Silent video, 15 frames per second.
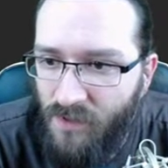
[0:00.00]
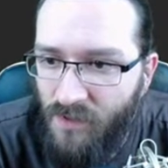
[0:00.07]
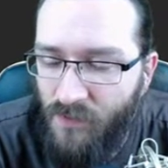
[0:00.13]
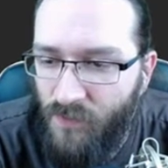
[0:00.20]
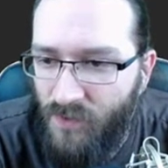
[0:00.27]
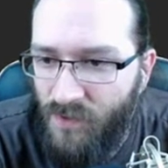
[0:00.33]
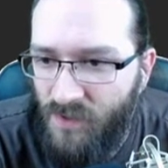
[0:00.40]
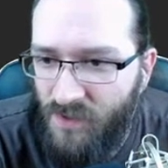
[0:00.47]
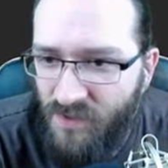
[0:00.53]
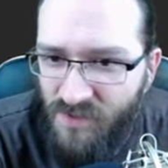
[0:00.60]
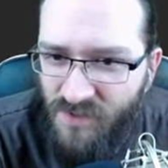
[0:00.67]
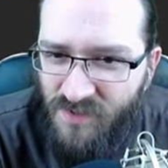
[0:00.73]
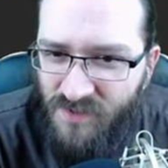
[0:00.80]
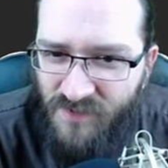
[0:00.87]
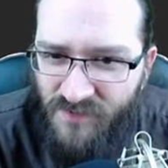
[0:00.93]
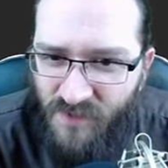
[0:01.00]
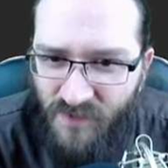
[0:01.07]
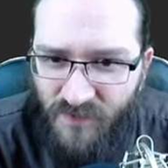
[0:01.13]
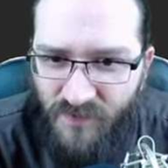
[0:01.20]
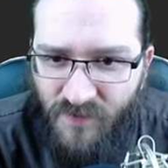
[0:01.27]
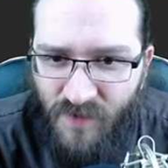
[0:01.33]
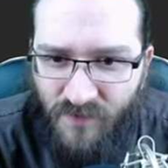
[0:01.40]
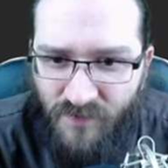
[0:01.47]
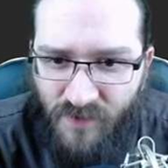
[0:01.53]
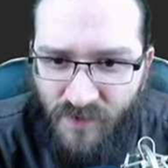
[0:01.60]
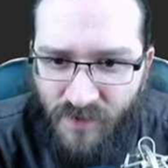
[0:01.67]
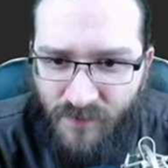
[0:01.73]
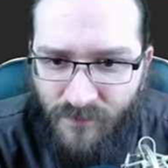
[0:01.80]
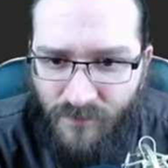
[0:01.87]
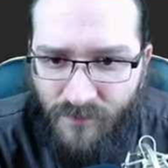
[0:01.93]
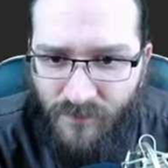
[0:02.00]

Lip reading: And 1 is 5.5, right?